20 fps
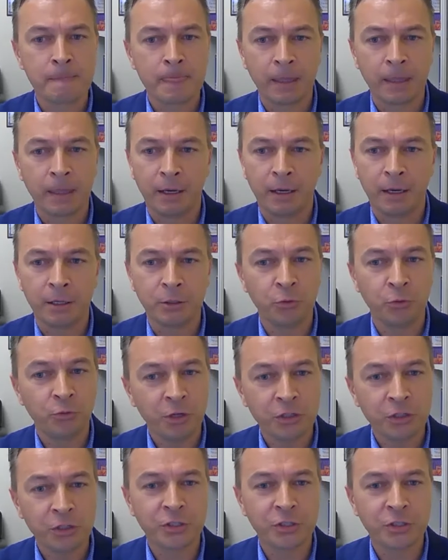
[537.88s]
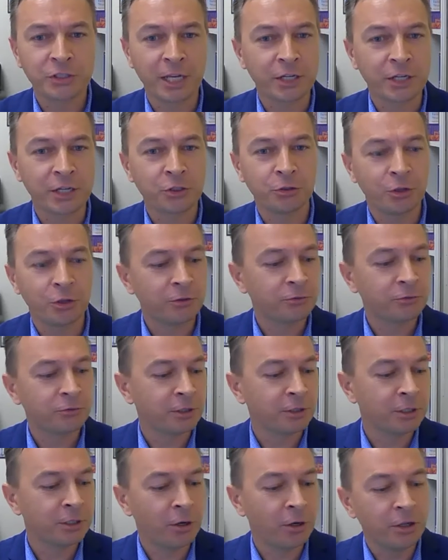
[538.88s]
You finished the section
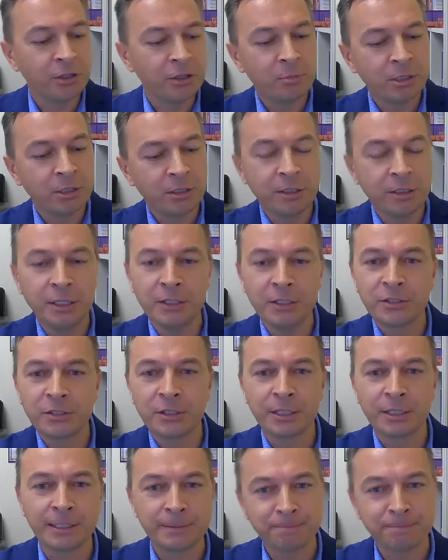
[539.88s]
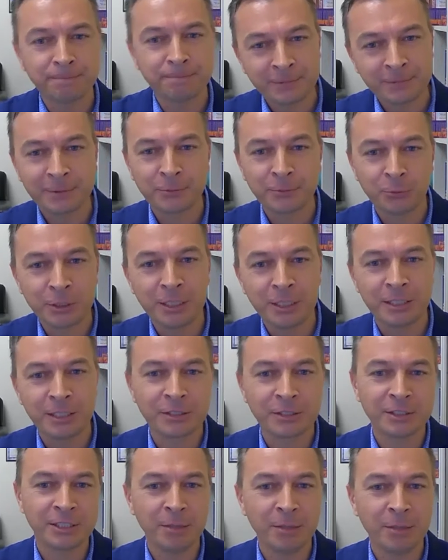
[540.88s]
on the Middle East with this
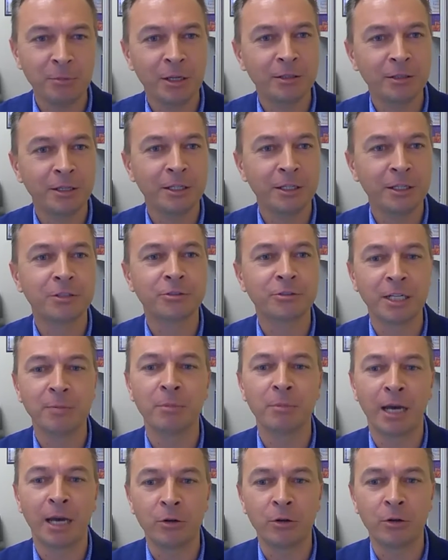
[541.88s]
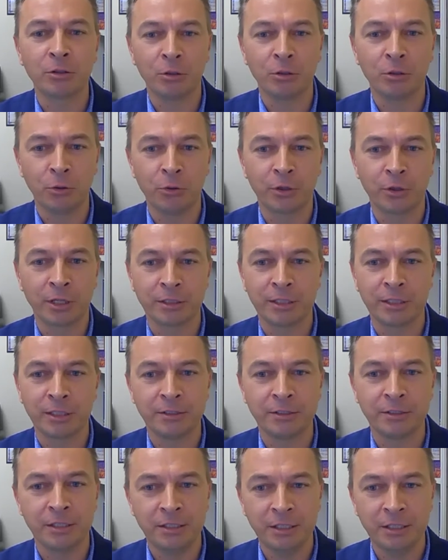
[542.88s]
seemingly grim outlook that in the near